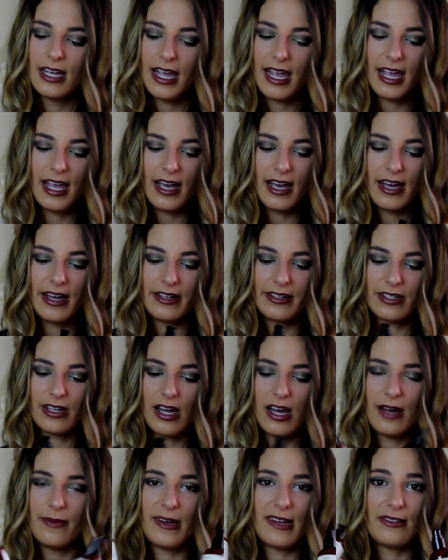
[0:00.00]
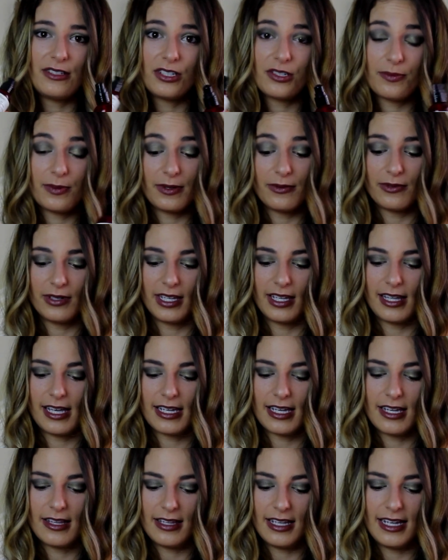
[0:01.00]
And I've just been really
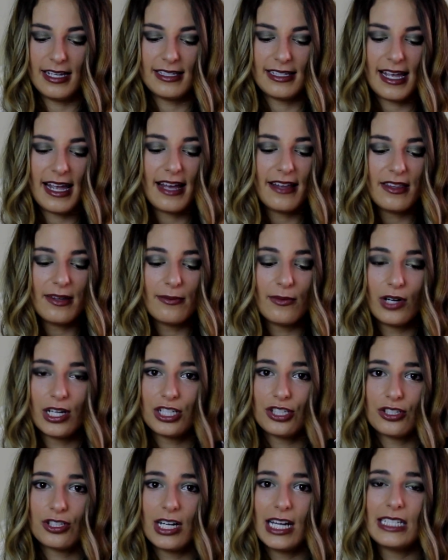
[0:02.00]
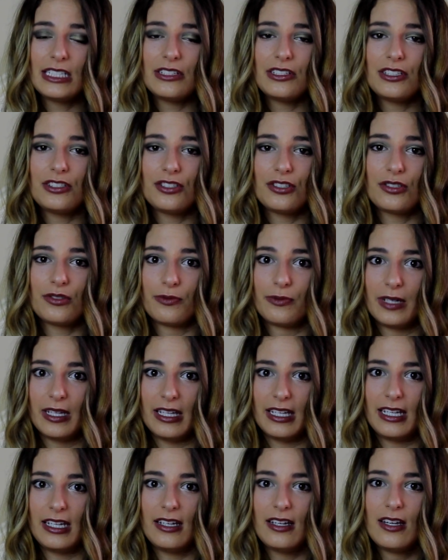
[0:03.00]
liking these, and the moisturizer is just
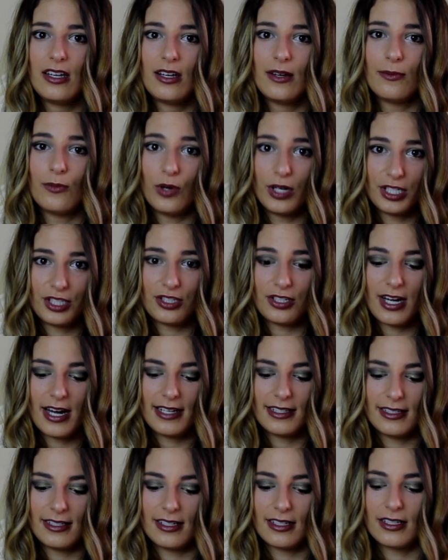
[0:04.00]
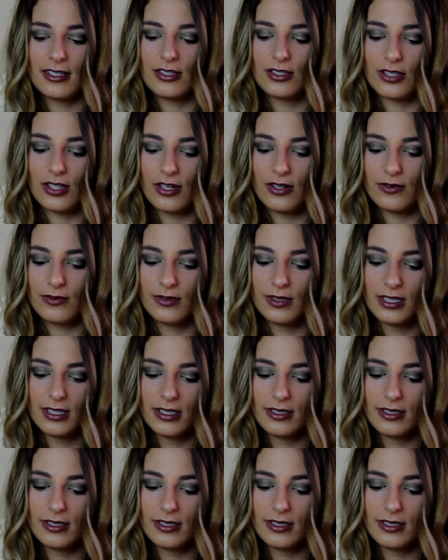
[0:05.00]
really moisturizing, so